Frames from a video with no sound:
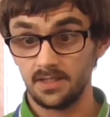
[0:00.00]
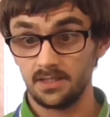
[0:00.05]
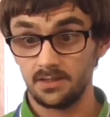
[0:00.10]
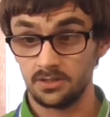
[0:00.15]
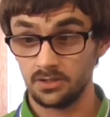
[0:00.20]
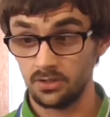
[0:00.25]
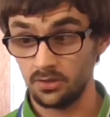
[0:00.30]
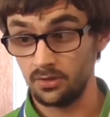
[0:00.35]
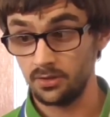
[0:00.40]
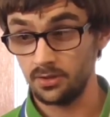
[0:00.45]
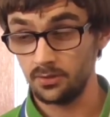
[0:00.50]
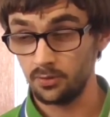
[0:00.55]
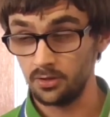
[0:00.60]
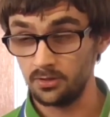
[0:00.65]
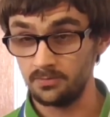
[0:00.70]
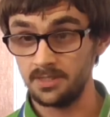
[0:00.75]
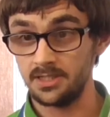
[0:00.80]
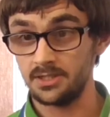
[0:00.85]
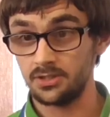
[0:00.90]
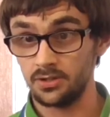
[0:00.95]
So you
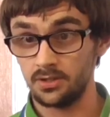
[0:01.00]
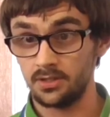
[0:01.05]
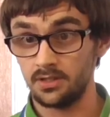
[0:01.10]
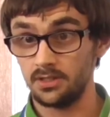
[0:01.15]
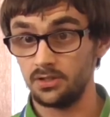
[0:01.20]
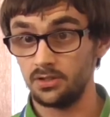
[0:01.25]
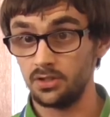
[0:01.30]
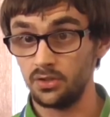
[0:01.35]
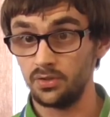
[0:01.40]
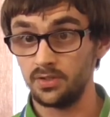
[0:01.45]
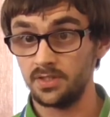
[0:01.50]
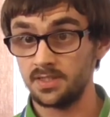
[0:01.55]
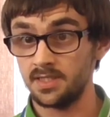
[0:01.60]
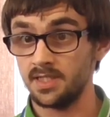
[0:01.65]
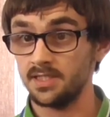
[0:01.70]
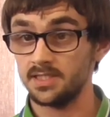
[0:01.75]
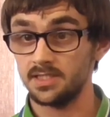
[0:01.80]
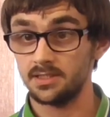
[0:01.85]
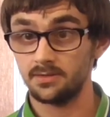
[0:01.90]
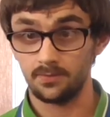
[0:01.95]
want to make sure that you know the
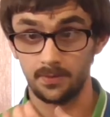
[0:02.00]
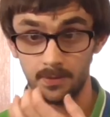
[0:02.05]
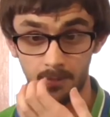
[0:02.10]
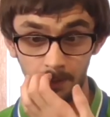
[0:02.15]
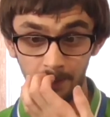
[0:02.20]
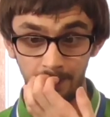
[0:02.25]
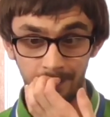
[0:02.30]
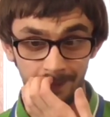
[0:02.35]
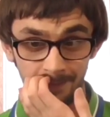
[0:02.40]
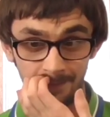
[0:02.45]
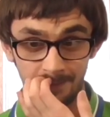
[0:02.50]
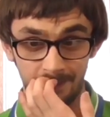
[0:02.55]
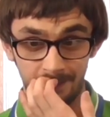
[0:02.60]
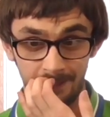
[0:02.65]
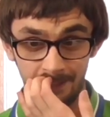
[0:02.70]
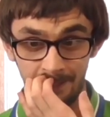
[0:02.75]
settings for your own capture